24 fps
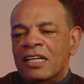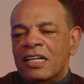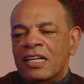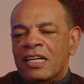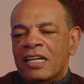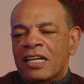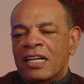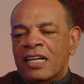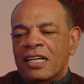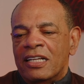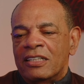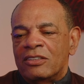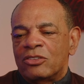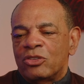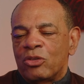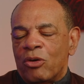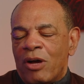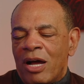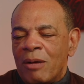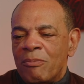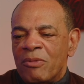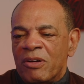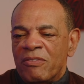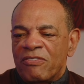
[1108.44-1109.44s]
And so
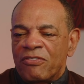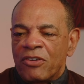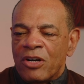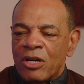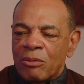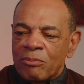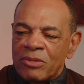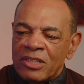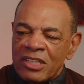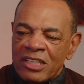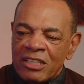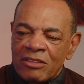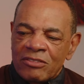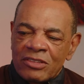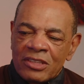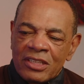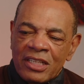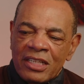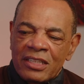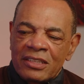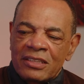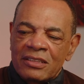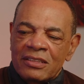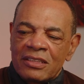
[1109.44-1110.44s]
I'm a firm believer
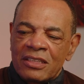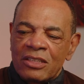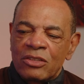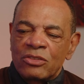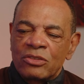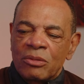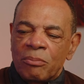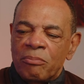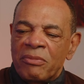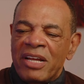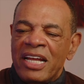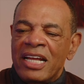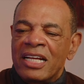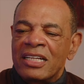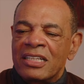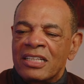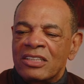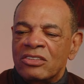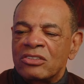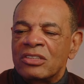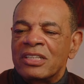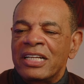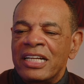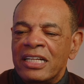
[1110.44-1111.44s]
that there's a man
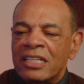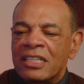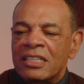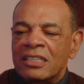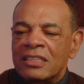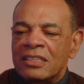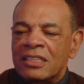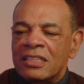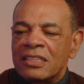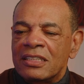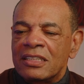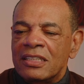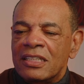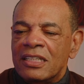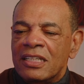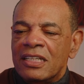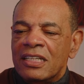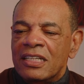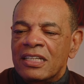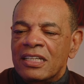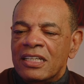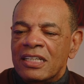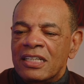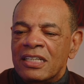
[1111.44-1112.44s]
that's needed
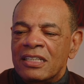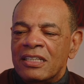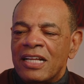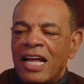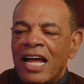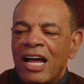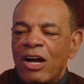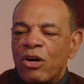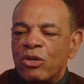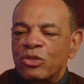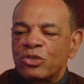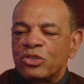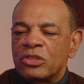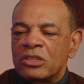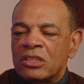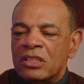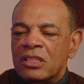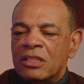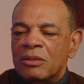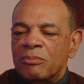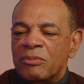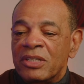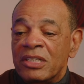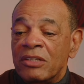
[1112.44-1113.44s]
in the house,
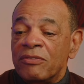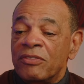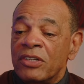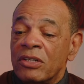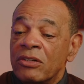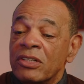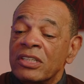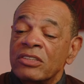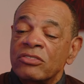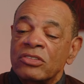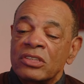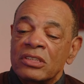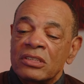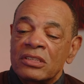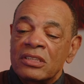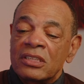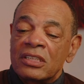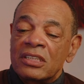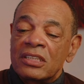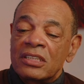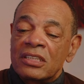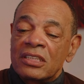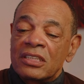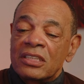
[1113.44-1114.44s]
but if there isn't,
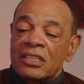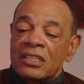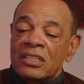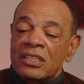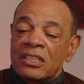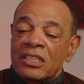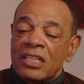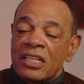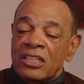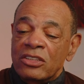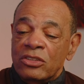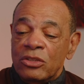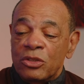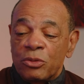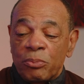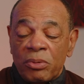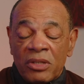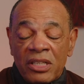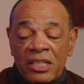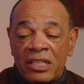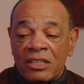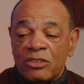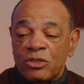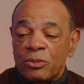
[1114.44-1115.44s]
and you're
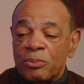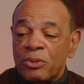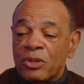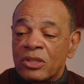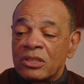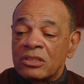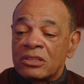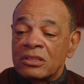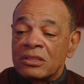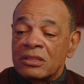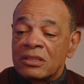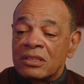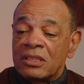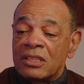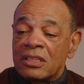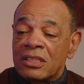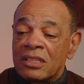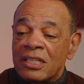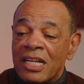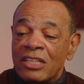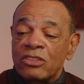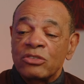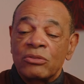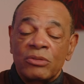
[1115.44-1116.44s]
playing sports,
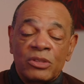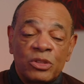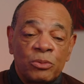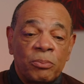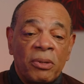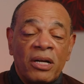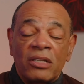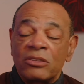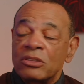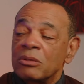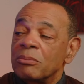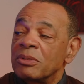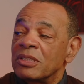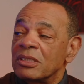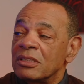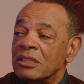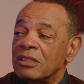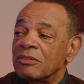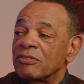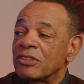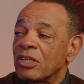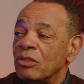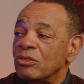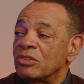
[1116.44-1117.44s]
that's the responsibility
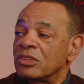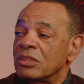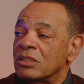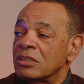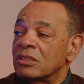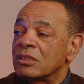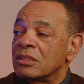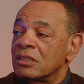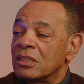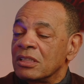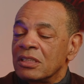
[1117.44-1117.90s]
of coaches.